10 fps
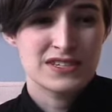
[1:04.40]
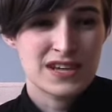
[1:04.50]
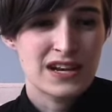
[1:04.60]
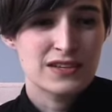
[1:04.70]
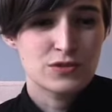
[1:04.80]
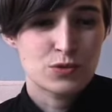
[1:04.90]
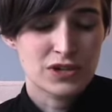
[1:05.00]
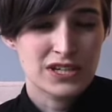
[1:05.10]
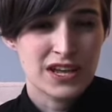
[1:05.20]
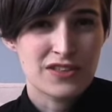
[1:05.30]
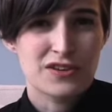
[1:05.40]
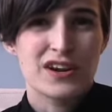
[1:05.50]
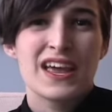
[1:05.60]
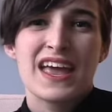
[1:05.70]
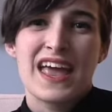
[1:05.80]
decided to work together
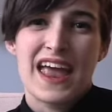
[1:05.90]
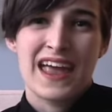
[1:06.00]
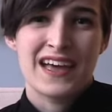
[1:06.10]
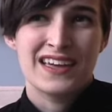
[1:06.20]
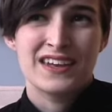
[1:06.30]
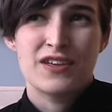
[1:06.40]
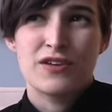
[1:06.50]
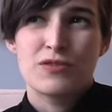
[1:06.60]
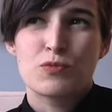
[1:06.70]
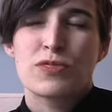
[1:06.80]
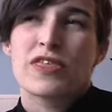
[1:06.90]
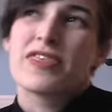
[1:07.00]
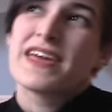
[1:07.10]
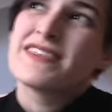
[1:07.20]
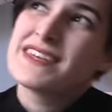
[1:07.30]
and the
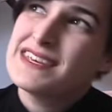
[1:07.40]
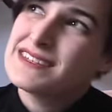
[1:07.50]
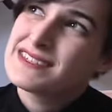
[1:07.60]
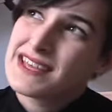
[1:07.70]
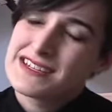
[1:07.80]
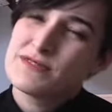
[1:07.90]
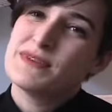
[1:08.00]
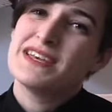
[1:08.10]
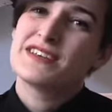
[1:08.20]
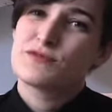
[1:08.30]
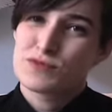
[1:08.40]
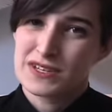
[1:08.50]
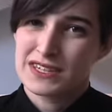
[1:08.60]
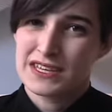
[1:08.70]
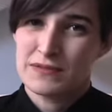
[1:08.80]
thing that he said to me that
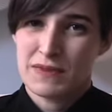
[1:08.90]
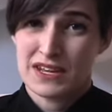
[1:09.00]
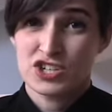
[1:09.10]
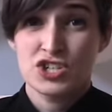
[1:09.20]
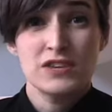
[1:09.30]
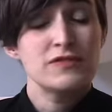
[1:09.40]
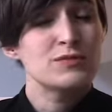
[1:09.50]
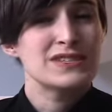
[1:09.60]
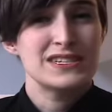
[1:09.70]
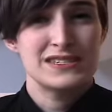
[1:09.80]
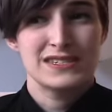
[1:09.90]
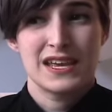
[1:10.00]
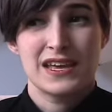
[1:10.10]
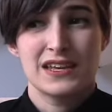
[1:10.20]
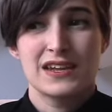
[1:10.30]
really made a shift was he
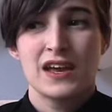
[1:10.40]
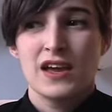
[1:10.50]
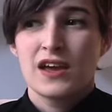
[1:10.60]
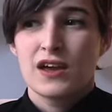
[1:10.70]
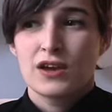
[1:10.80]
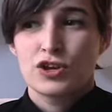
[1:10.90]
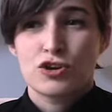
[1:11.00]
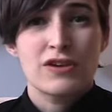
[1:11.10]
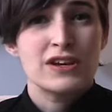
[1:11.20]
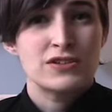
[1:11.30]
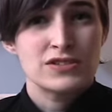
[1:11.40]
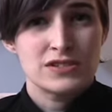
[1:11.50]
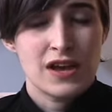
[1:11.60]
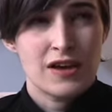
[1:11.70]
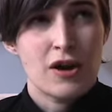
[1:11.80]
said curators
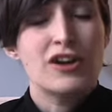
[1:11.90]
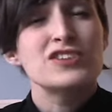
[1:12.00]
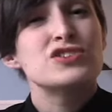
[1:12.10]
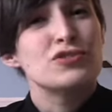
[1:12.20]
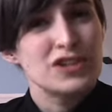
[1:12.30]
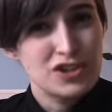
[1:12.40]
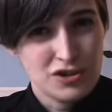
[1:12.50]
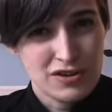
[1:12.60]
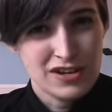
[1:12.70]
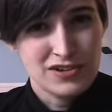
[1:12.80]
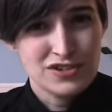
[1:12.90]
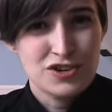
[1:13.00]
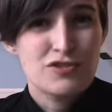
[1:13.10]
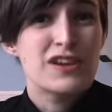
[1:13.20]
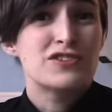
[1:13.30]
uh, artists don't need curators
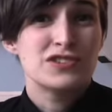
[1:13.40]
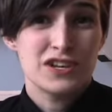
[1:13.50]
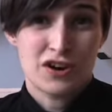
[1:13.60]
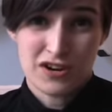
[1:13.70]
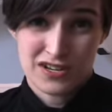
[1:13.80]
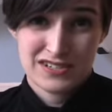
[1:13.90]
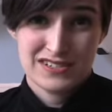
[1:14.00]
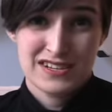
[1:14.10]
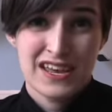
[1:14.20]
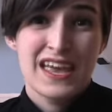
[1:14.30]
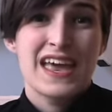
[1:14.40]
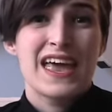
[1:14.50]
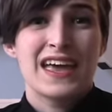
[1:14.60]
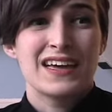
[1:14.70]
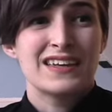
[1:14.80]
curators need artists
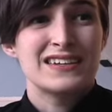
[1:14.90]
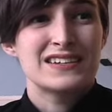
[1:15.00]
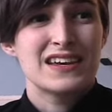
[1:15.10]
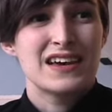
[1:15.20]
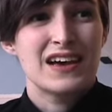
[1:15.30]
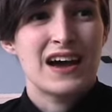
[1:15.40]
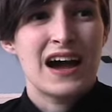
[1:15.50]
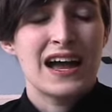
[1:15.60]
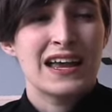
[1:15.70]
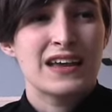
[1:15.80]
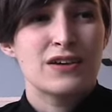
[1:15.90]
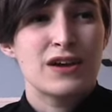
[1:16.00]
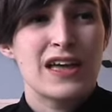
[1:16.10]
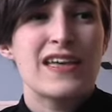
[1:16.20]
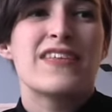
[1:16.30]
and I
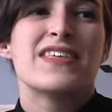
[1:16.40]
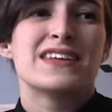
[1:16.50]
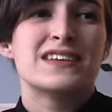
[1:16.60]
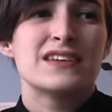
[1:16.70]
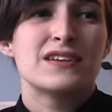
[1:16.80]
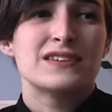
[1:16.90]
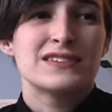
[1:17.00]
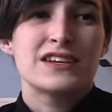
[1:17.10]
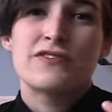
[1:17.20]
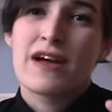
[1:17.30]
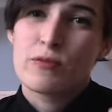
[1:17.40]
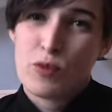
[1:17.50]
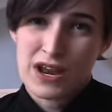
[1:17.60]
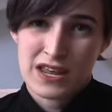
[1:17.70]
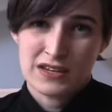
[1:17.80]
and that sit around
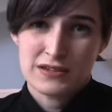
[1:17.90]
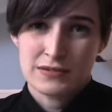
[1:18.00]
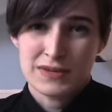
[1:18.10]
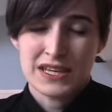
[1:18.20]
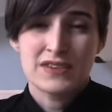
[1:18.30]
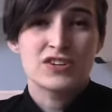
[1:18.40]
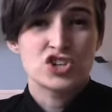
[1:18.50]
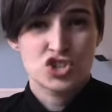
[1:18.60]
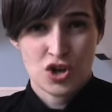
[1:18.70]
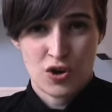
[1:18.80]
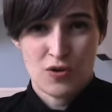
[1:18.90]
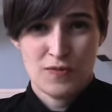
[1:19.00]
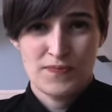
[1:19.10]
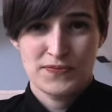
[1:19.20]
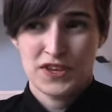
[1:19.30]
waiting to be given a show
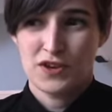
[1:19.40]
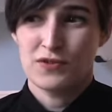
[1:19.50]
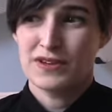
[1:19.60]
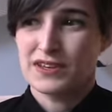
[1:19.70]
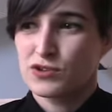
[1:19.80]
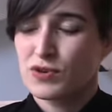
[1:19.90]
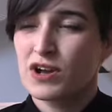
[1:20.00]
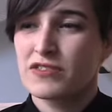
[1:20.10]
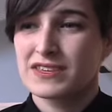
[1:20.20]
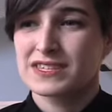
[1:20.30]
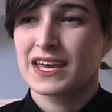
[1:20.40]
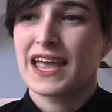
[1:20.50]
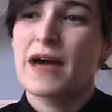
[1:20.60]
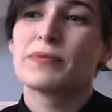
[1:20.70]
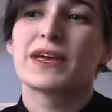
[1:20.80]
you know and doing all these like
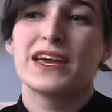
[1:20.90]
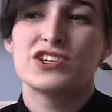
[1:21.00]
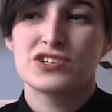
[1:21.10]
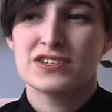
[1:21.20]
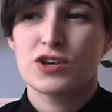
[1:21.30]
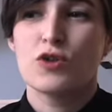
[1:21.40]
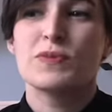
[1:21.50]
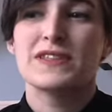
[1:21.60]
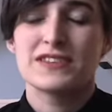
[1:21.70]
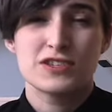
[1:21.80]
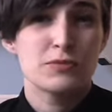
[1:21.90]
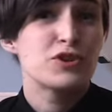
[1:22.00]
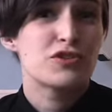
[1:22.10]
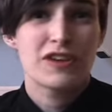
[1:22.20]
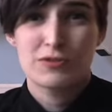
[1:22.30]
applications hoping that some
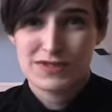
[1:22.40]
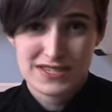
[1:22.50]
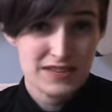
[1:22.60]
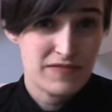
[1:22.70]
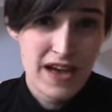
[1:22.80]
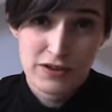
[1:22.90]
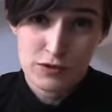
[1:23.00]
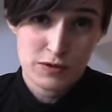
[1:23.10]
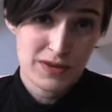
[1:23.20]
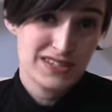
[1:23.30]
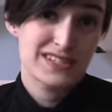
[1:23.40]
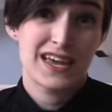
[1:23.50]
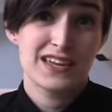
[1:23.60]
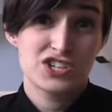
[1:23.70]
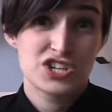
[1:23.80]
curator would see value in my
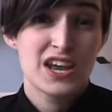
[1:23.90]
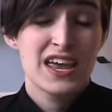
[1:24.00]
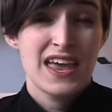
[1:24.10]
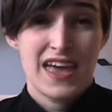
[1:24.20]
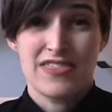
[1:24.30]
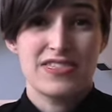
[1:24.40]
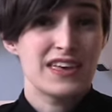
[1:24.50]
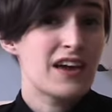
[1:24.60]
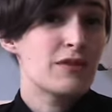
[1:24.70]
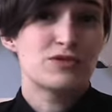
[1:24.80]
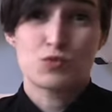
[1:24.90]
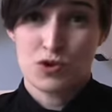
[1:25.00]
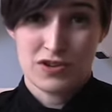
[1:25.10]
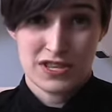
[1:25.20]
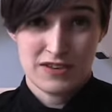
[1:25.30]
sketch and think I was
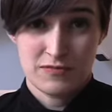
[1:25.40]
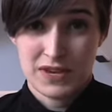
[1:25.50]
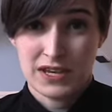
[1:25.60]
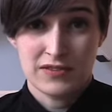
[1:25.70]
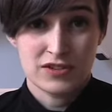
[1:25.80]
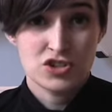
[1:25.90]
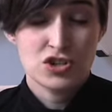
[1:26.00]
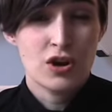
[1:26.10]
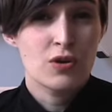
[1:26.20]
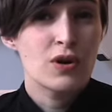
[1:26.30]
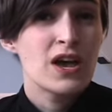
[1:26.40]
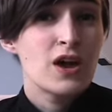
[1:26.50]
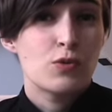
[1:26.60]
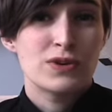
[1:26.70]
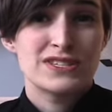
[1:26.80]
worthy of being given a show
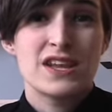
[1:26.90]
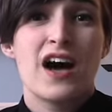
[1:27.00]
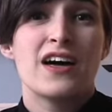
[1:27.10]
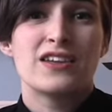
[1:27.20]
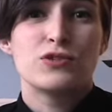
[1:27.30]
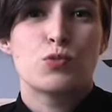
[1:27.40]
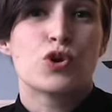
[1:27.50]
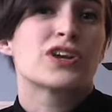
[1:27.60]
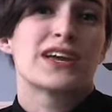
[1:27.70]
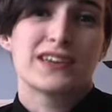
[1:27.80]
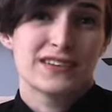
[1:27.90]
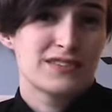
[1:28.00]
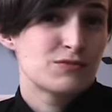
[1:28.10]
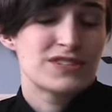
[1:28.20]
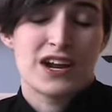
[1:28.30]
was not working
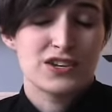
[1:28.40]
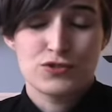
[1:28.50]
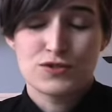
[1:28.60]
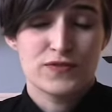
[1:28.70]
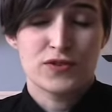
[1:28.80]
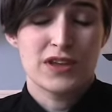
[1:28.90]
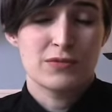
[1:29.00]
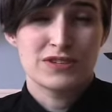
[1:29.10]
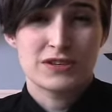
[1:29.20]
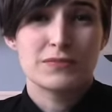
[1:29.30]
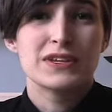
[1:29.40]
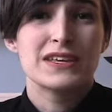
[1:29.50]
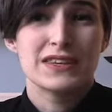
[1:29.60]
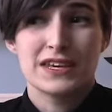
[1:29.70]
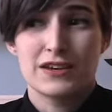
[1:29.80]
was not useful and was
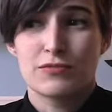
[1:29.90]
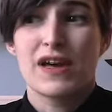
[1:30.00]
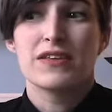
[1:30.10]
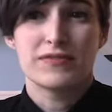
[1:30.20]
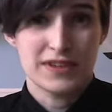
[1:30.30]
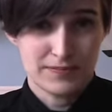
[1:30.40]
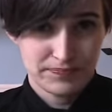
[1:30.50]
completely irrelevant